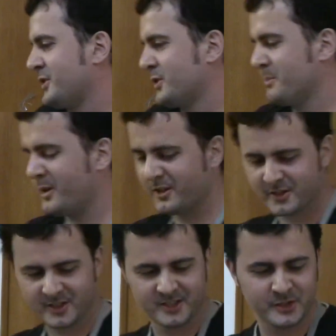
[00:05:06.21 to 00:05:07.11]
So
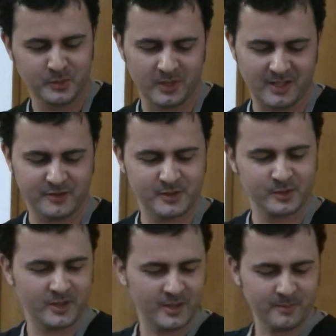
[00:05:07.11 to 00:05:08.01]
apologies, you will have
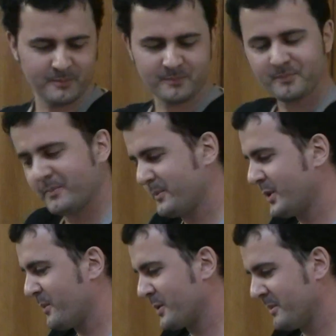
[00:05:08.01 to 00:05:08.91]
to
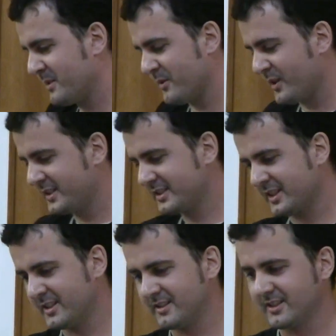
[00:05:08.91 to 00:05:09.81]
put up with my voice
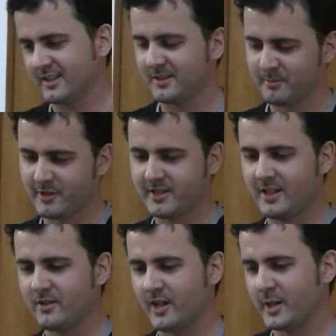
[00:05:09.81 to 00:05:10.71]
and
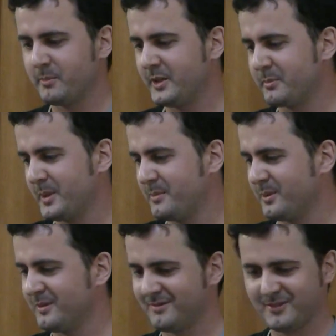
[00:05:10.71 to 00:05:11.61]
pretend that I am these
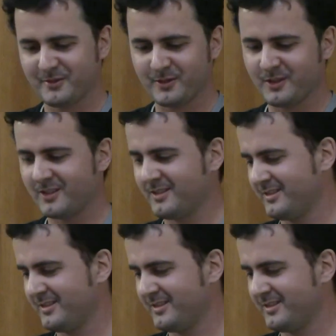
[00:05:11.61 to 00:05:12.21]
people for